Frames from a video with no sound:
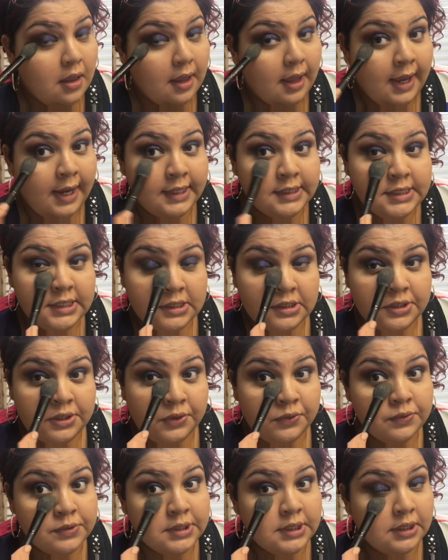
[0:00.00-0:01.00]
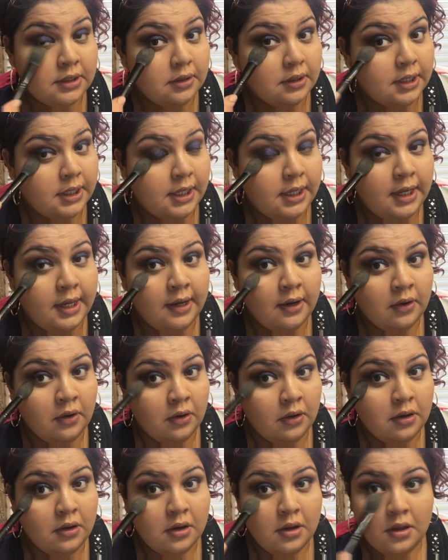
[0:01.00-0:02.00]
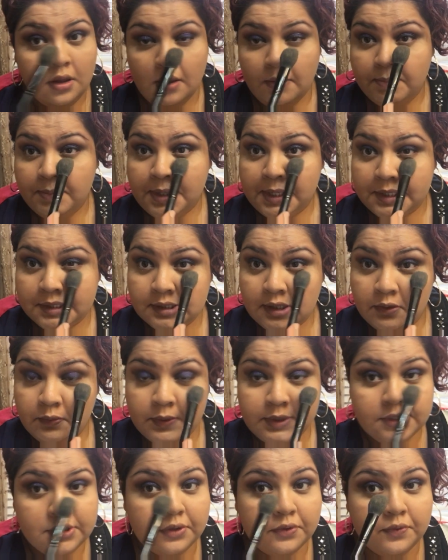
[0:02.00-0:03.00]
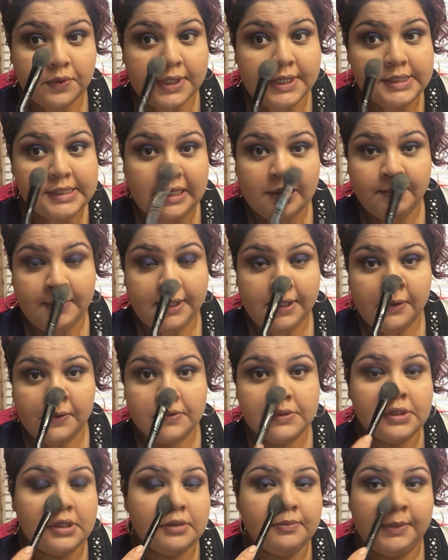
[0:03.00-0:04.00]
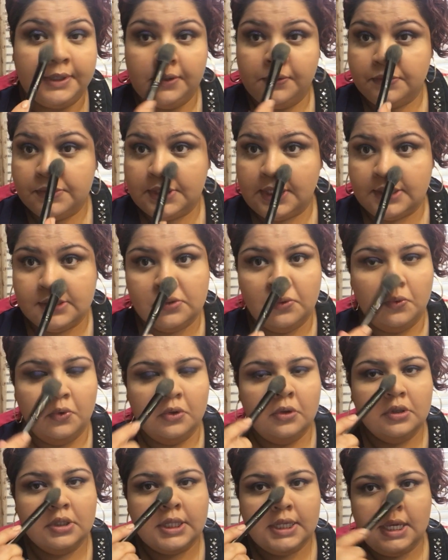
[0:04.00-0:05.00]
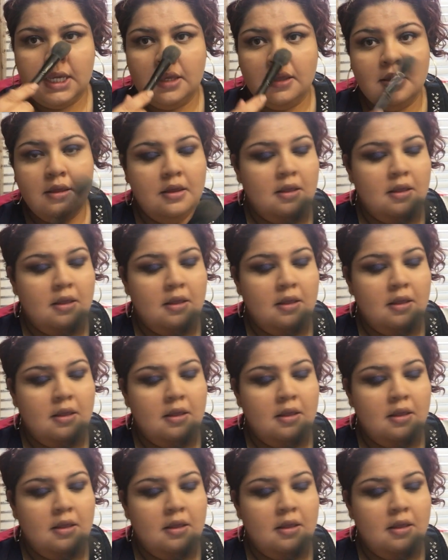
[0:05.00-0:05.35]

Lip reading: I just use it here because I don't want it to crease in my nose because my nose gets oily.